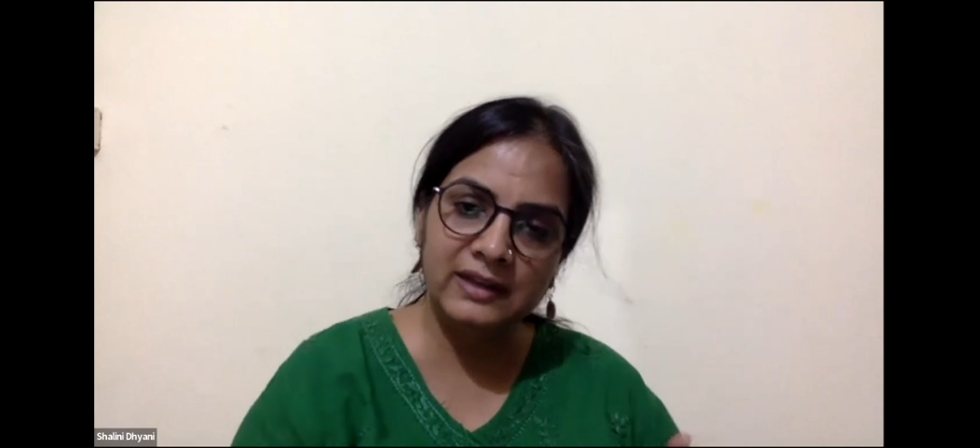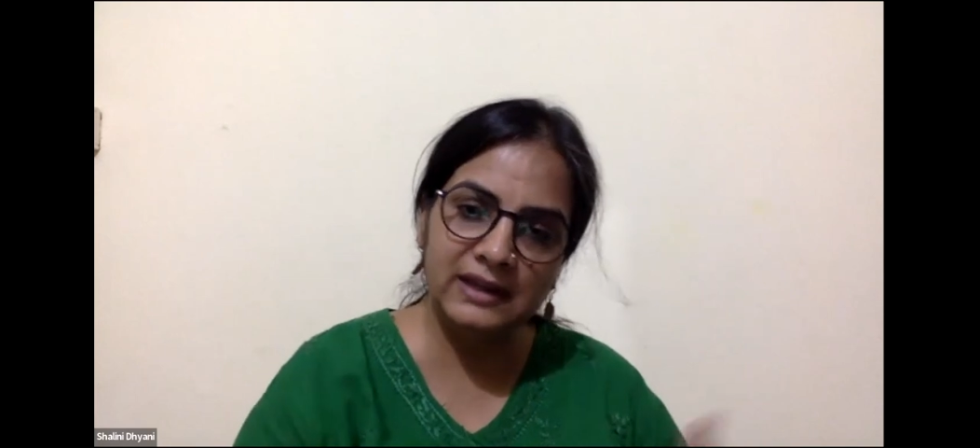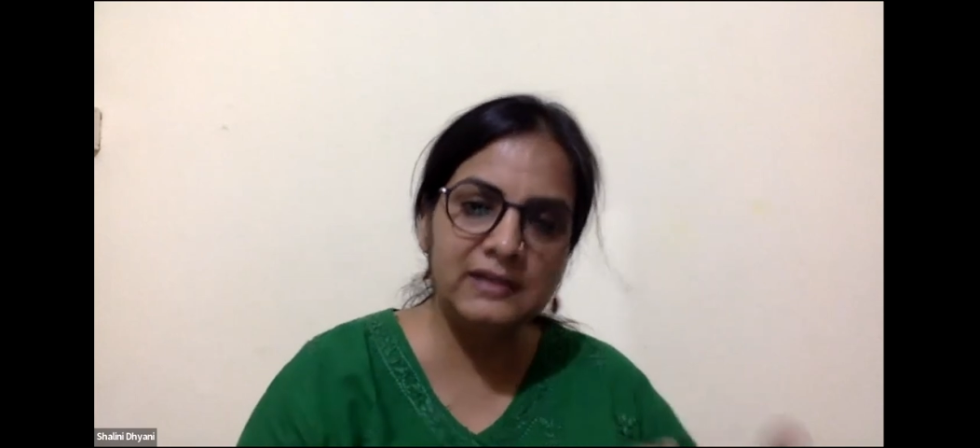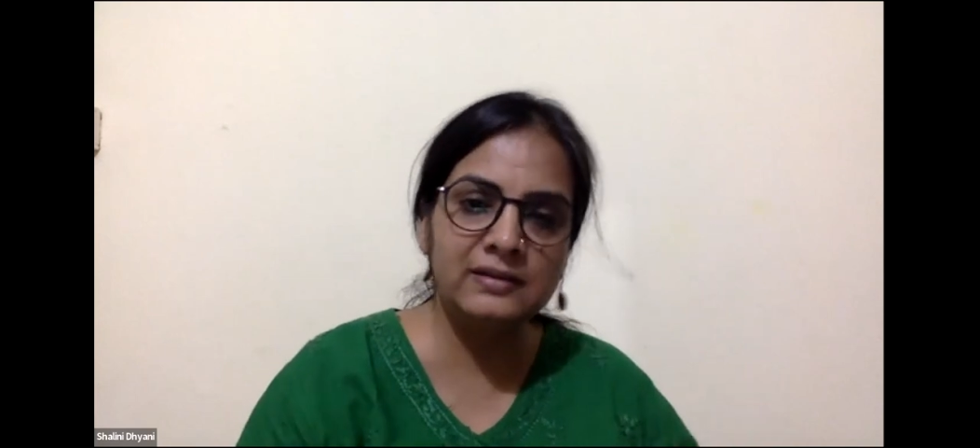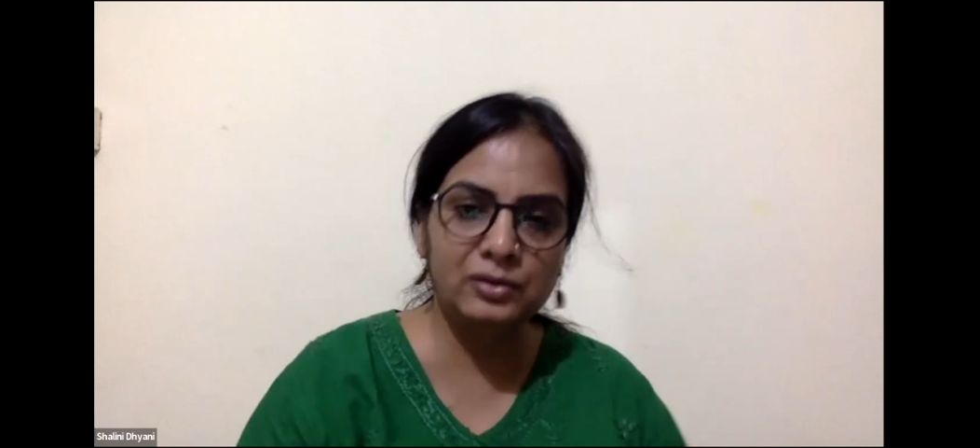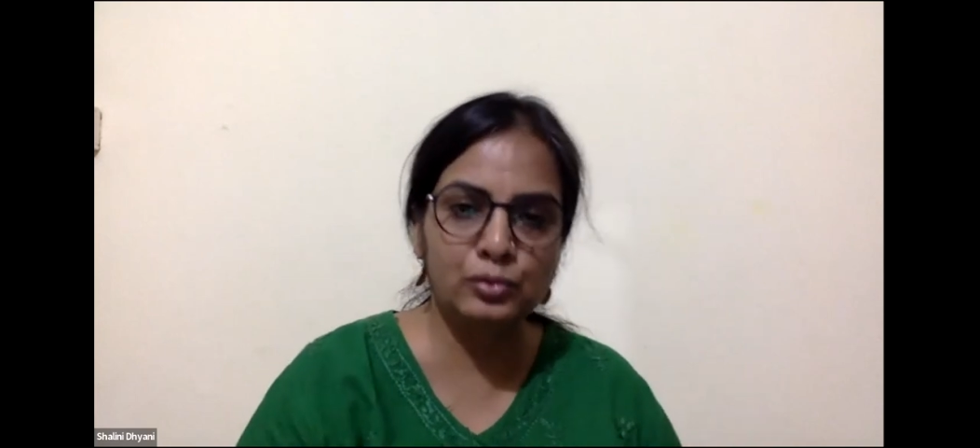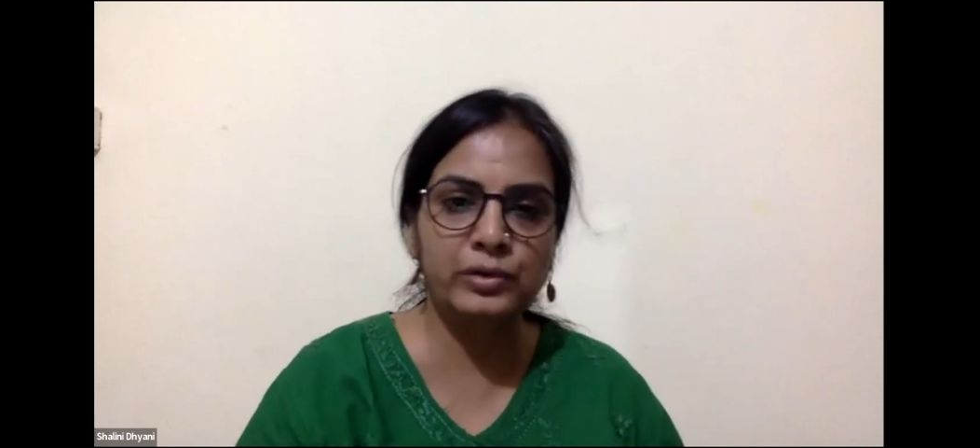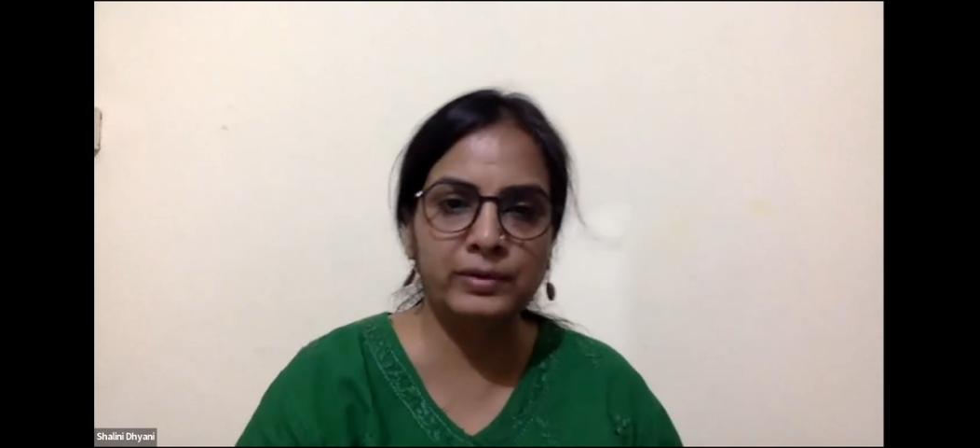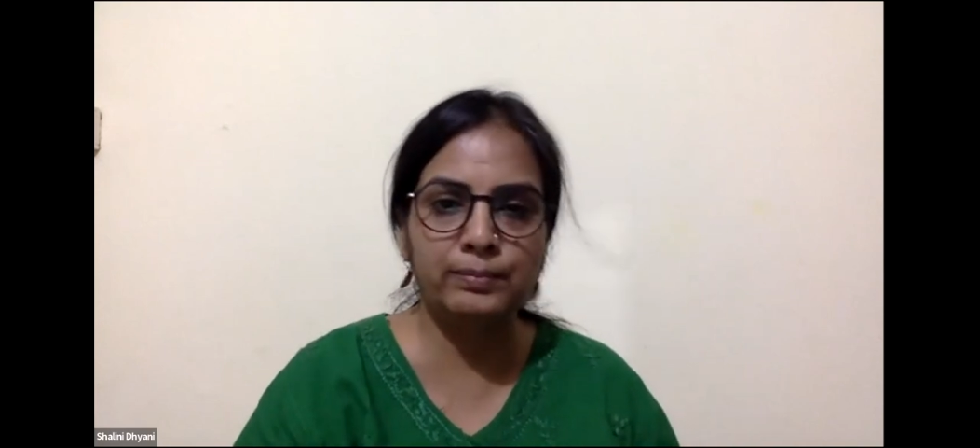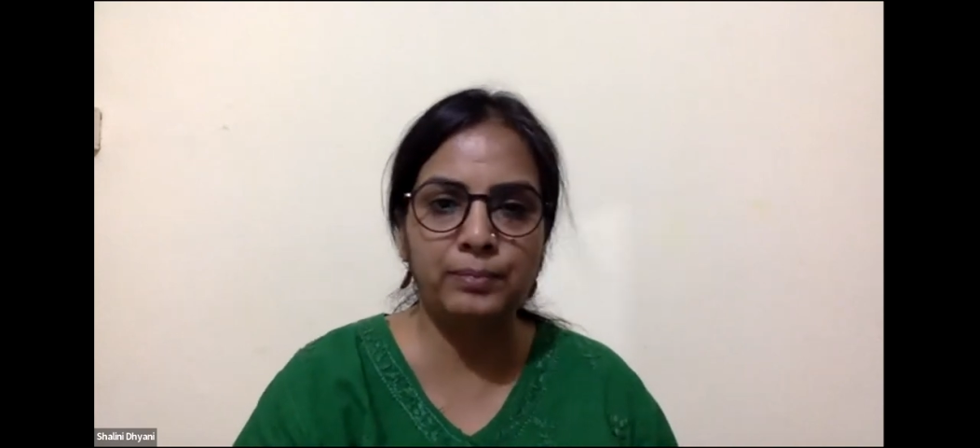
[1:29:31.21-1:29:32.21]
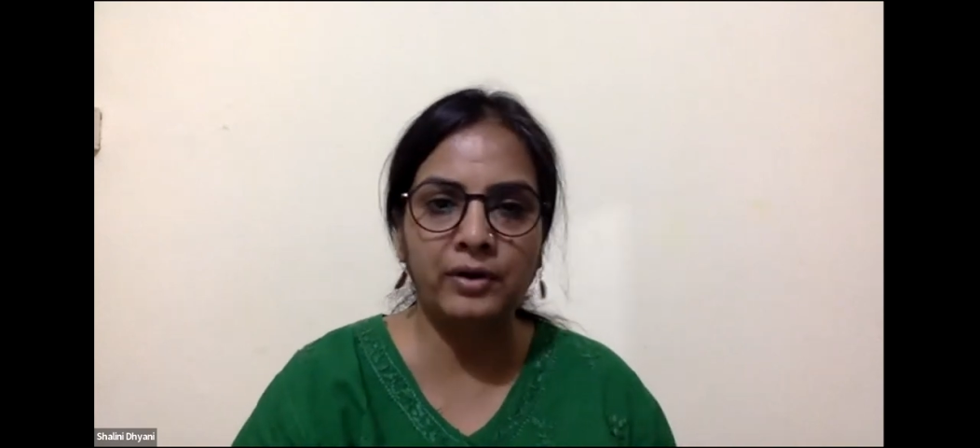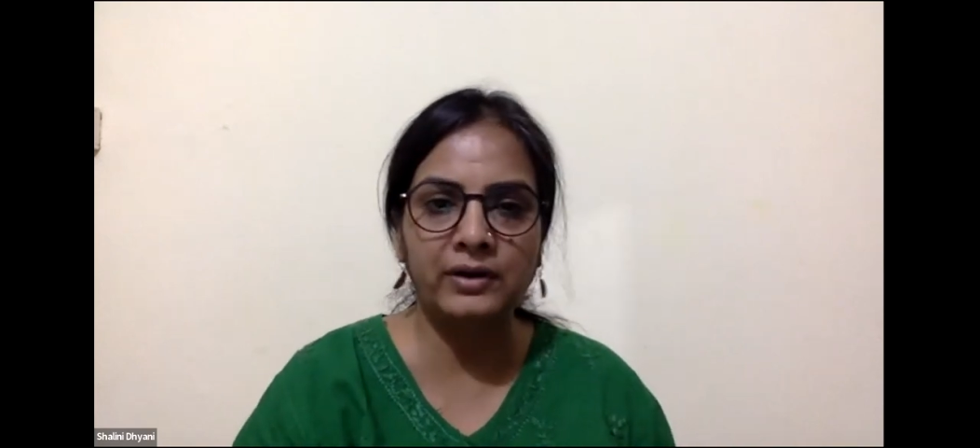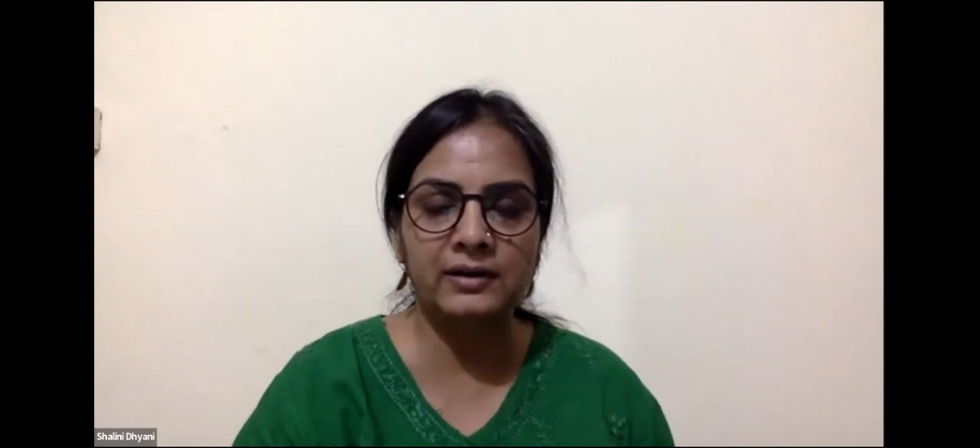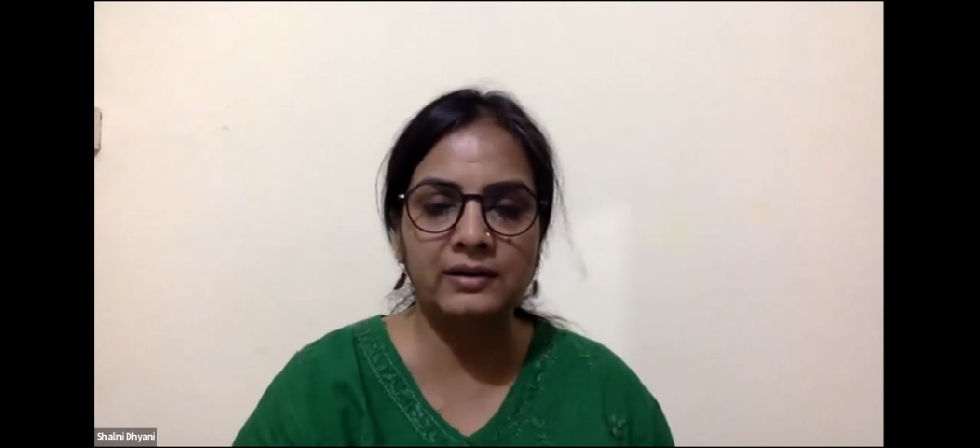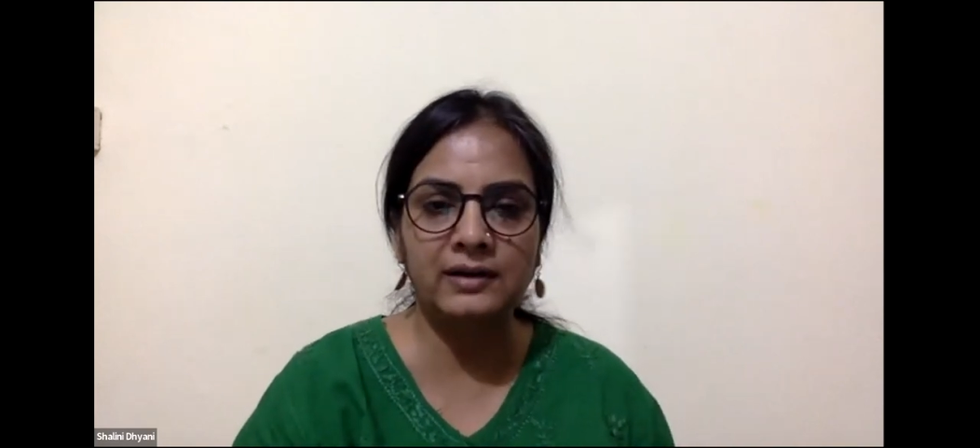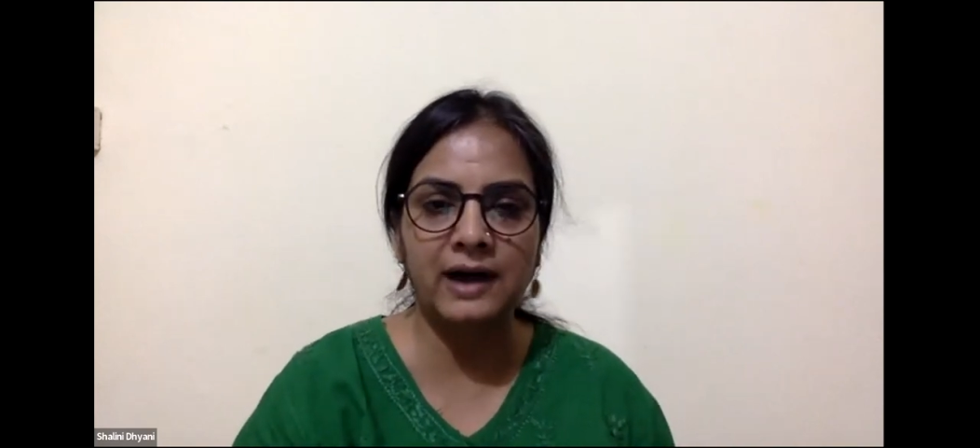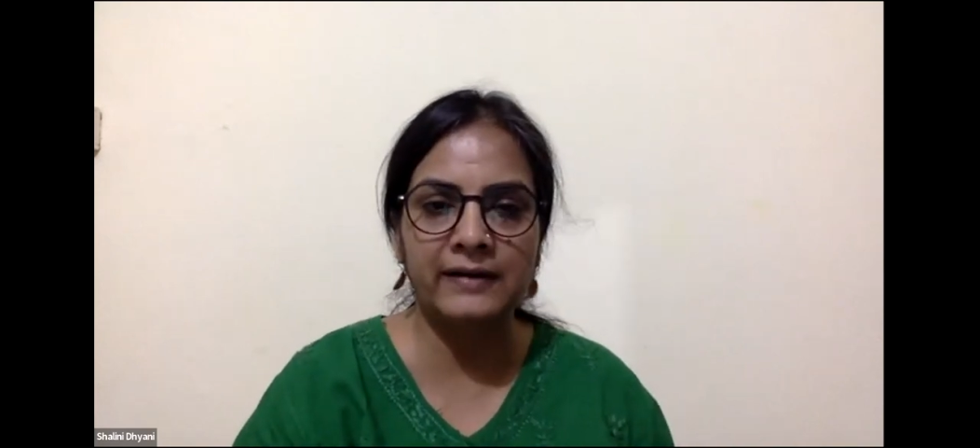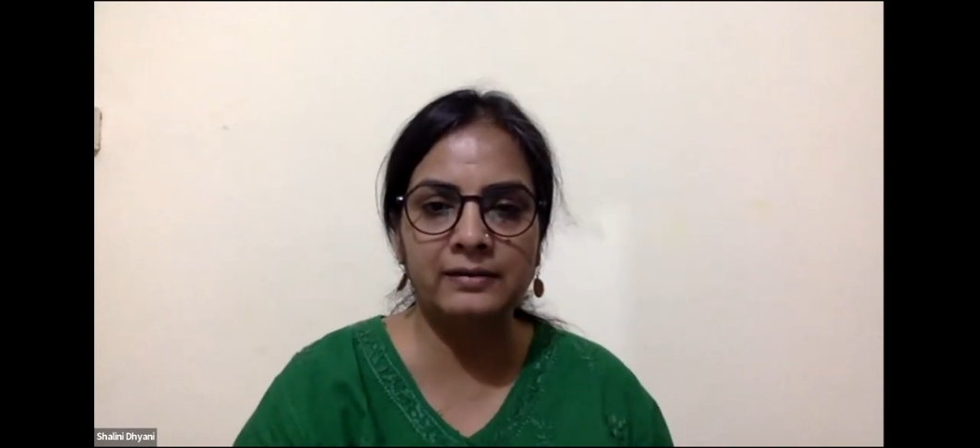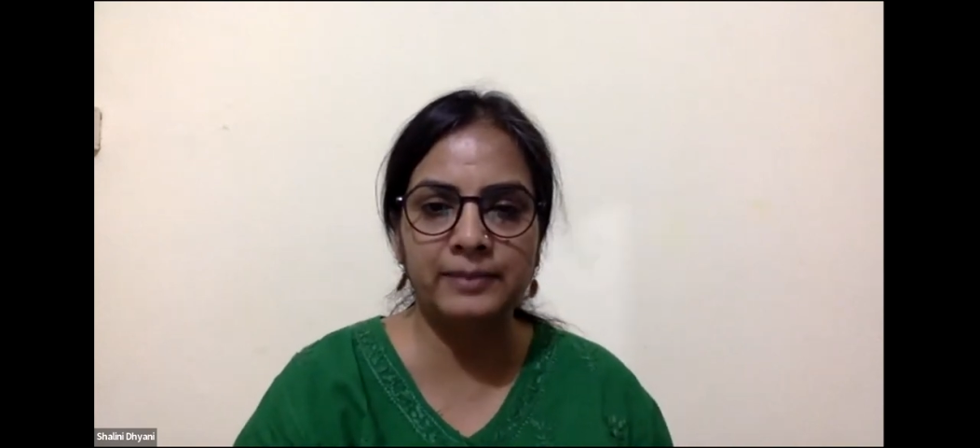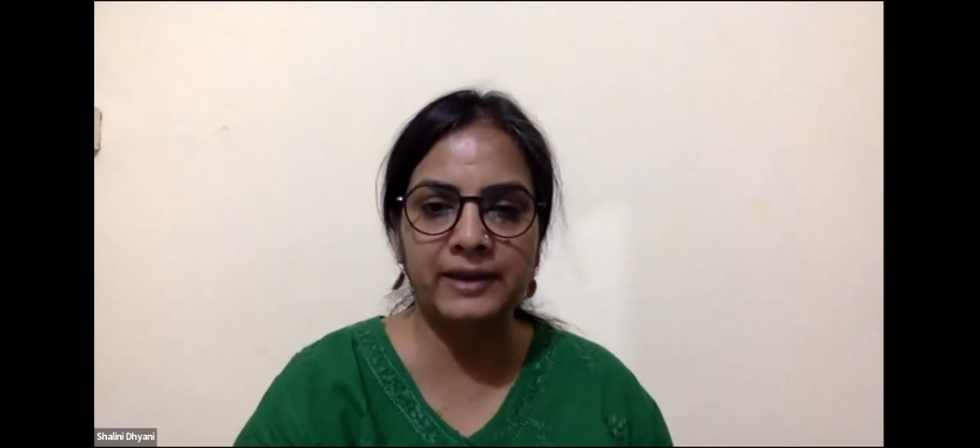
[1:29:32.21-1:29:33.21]
these two important
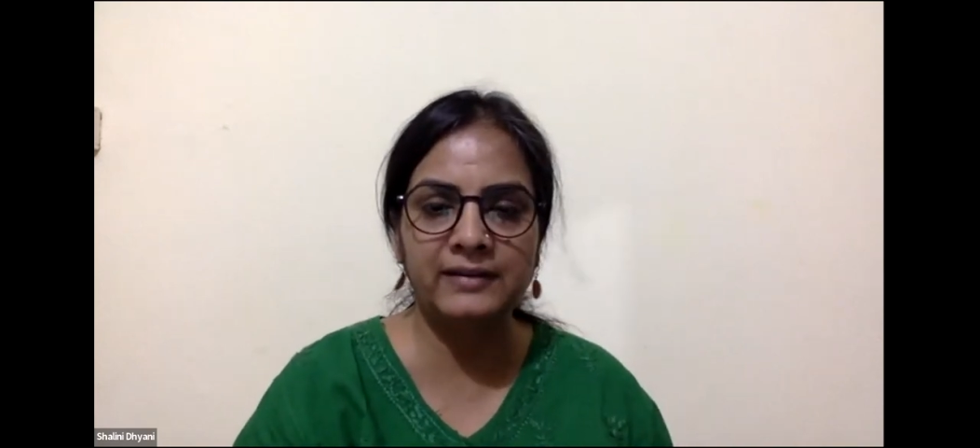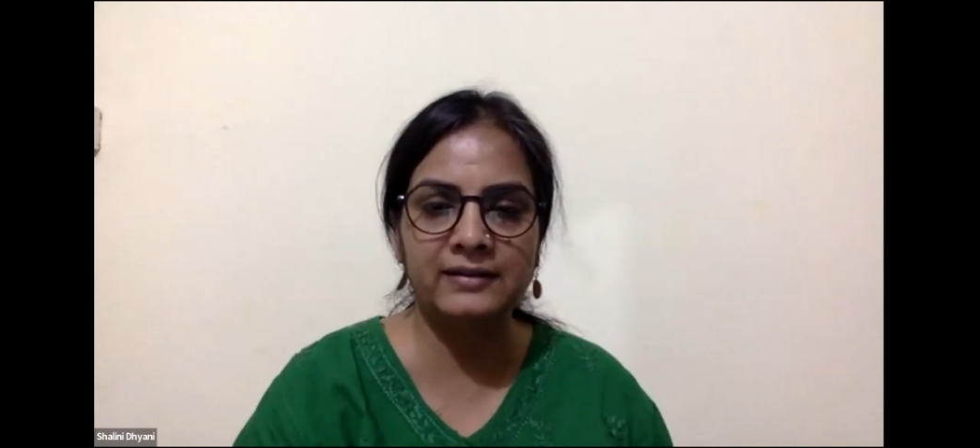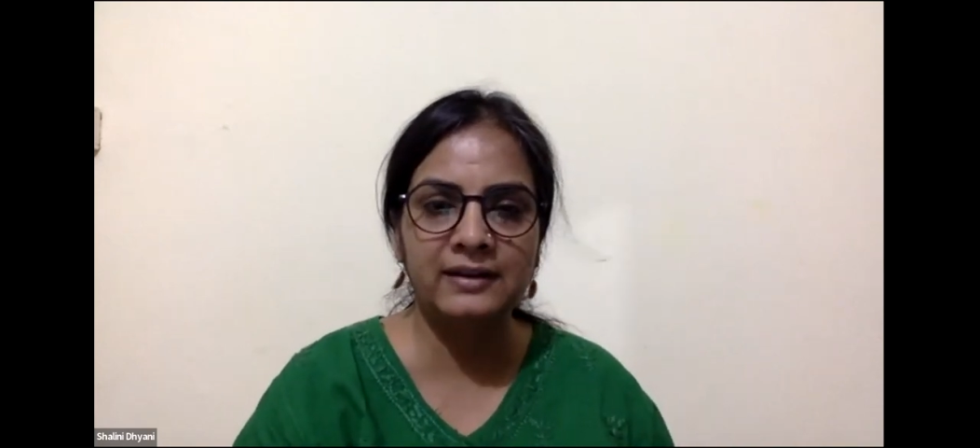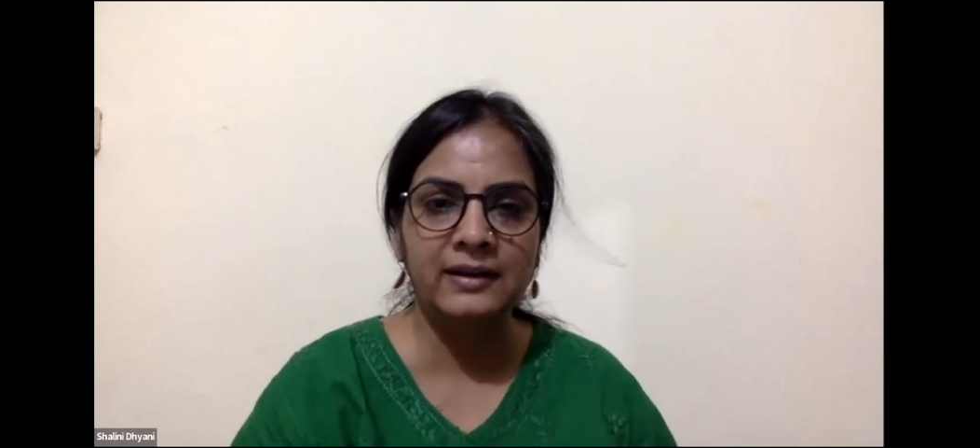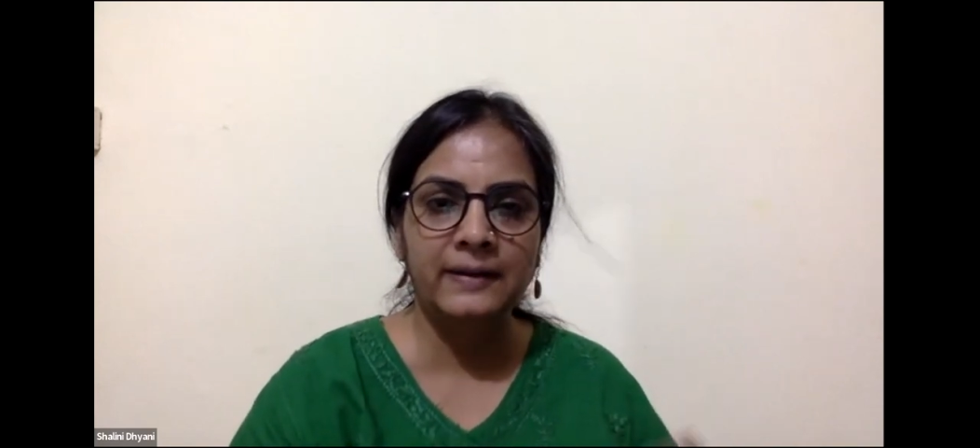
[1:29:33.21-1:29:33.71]
aspects,